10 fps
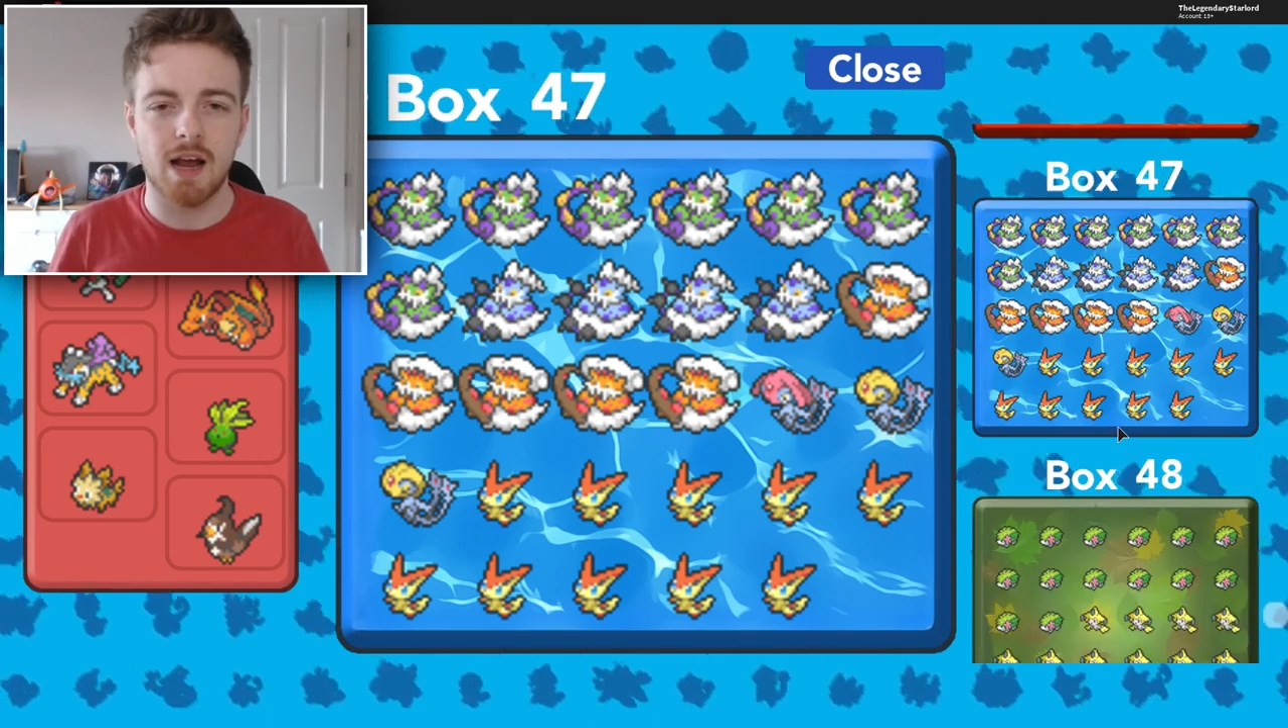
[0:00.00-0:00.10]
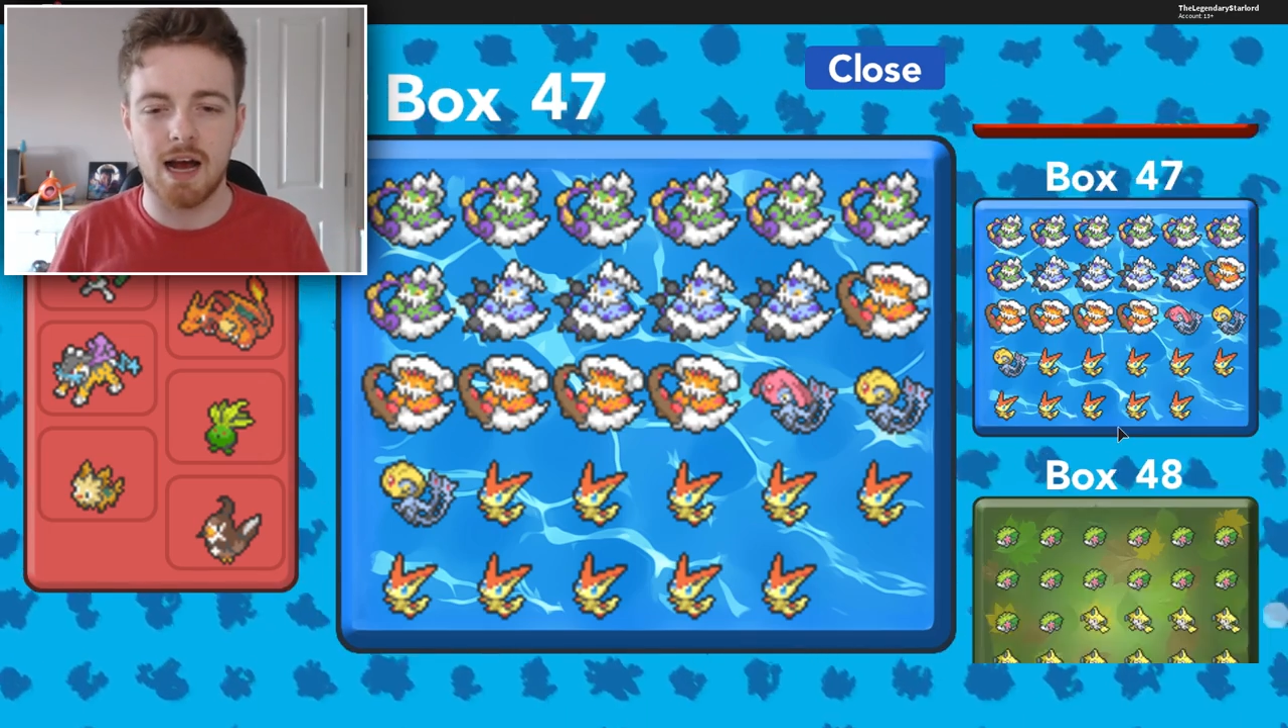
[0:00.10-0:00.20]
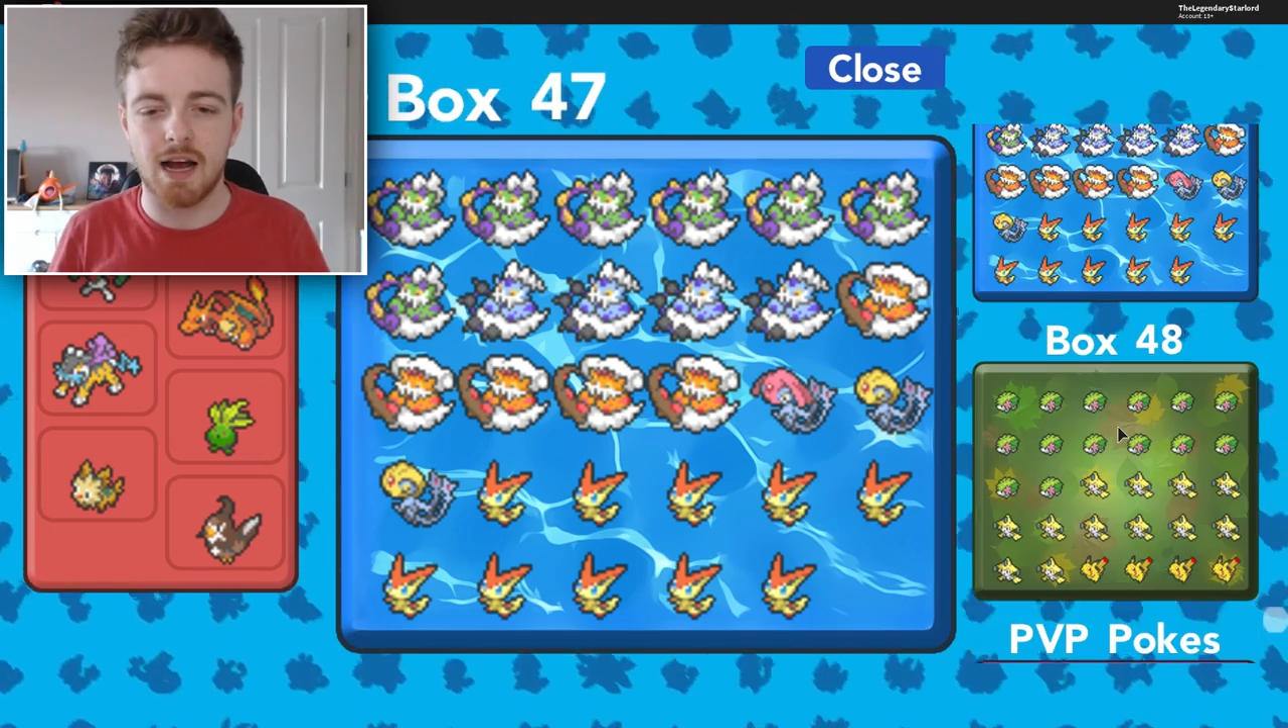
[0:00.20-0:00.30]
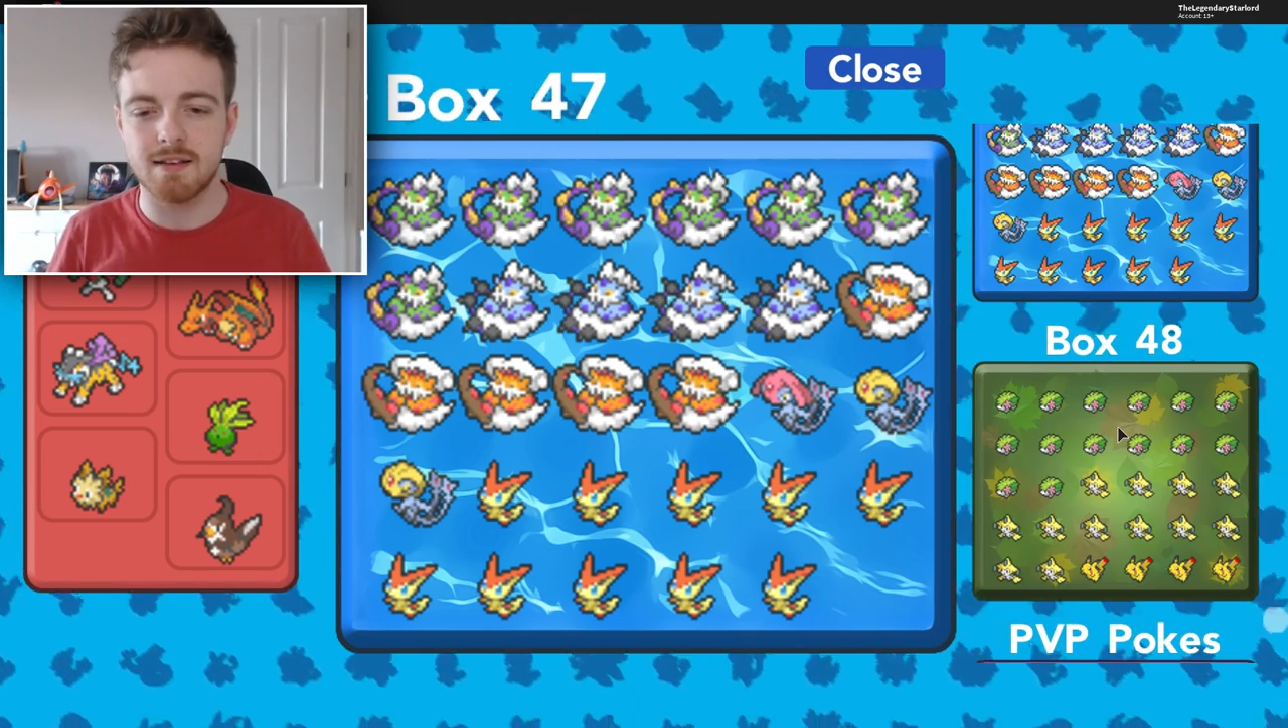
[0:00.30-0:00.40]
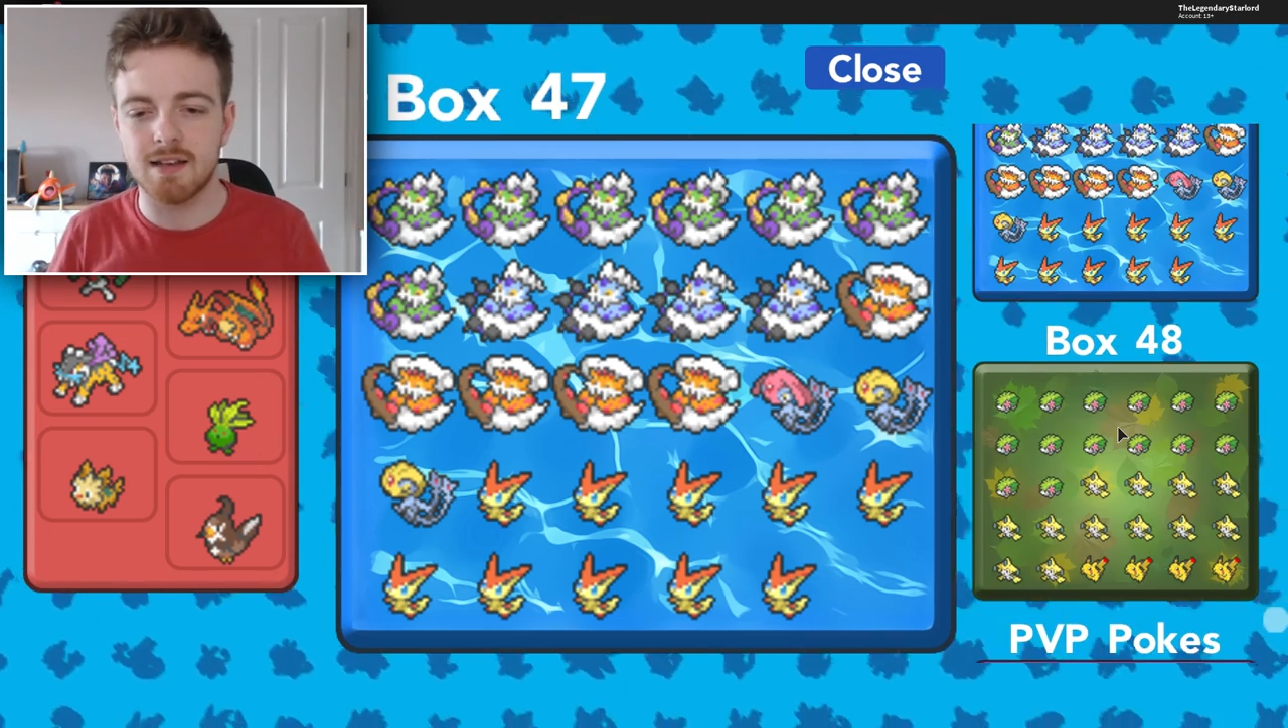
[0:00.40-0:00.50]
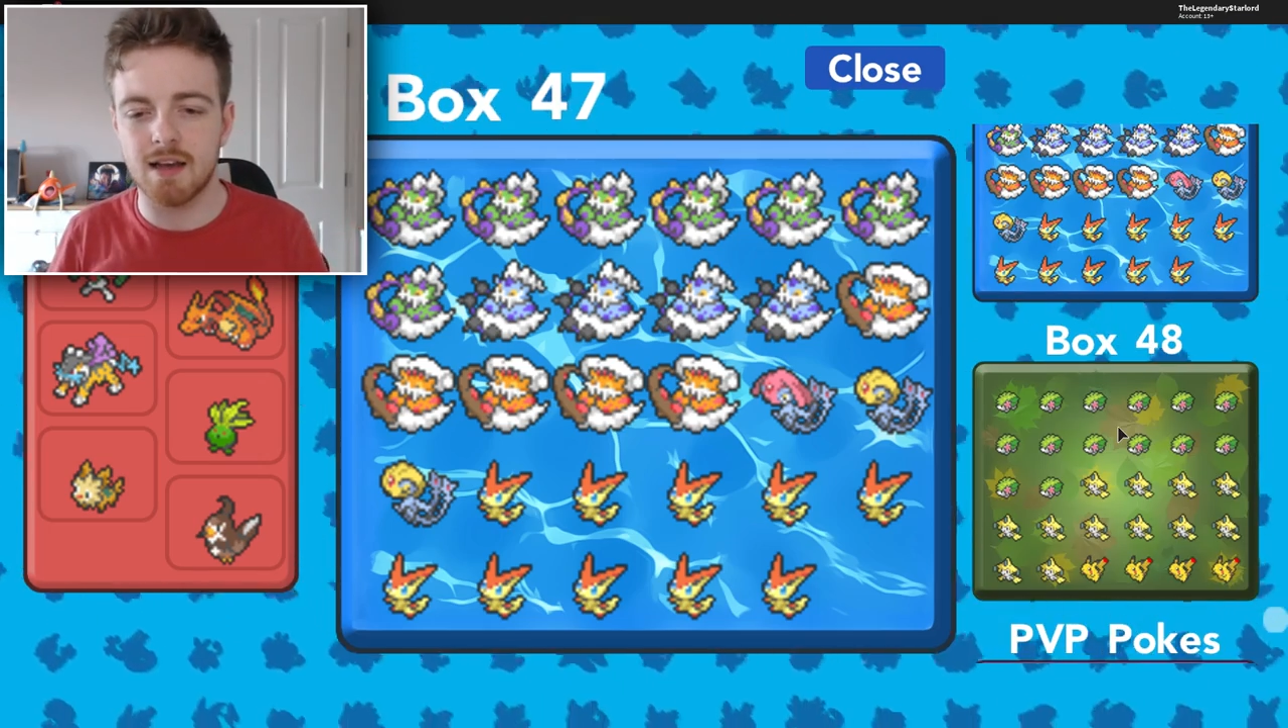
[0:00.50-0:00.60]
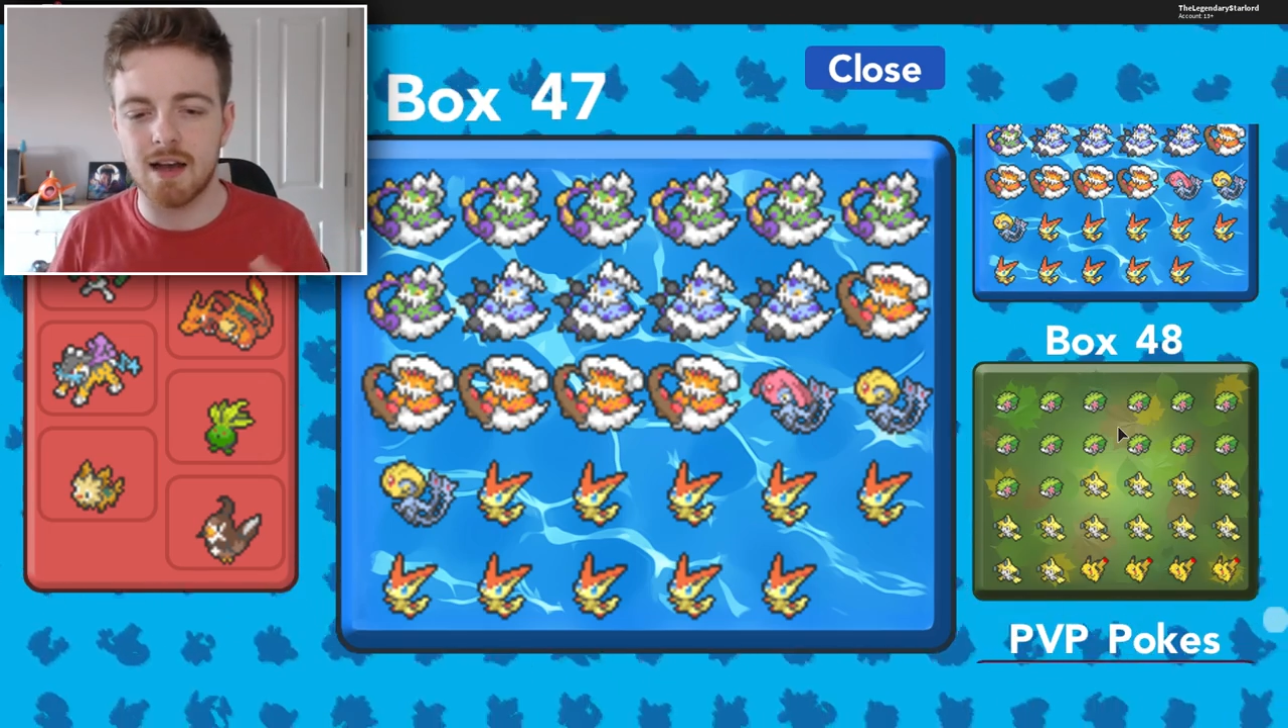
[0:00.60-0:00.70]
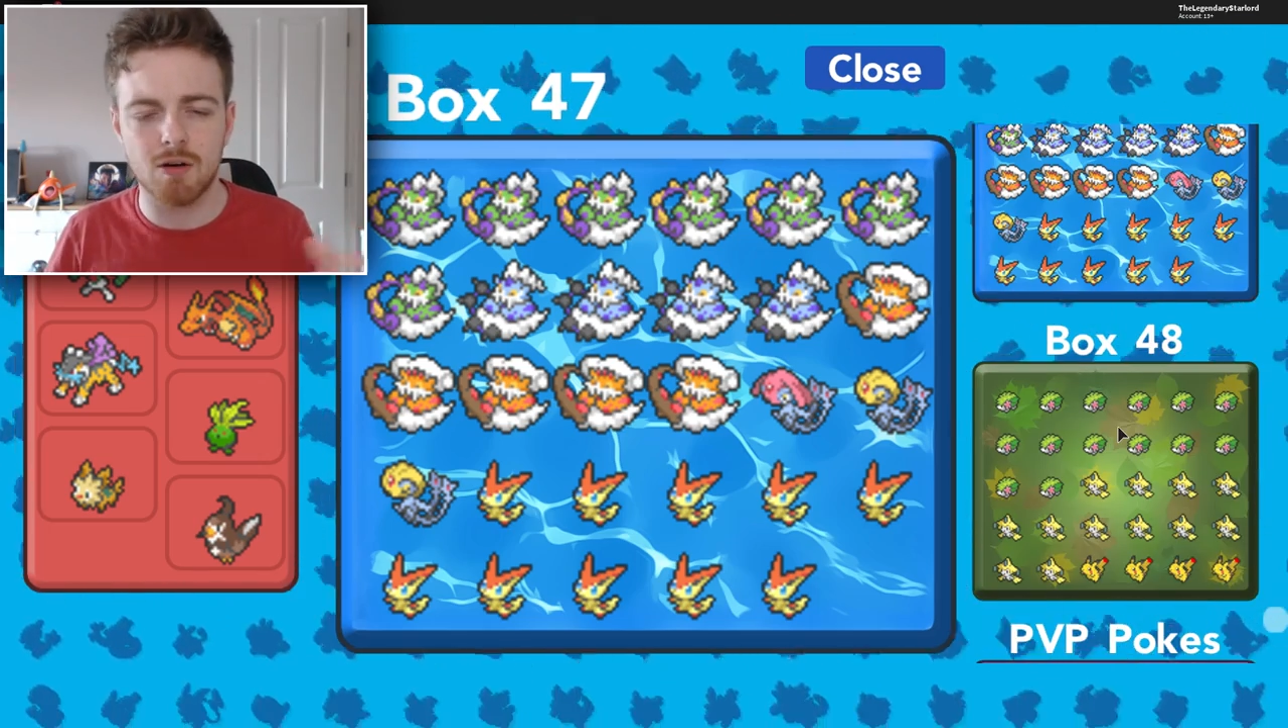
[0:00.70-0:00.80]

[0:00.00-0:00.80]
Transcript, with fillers: and uh,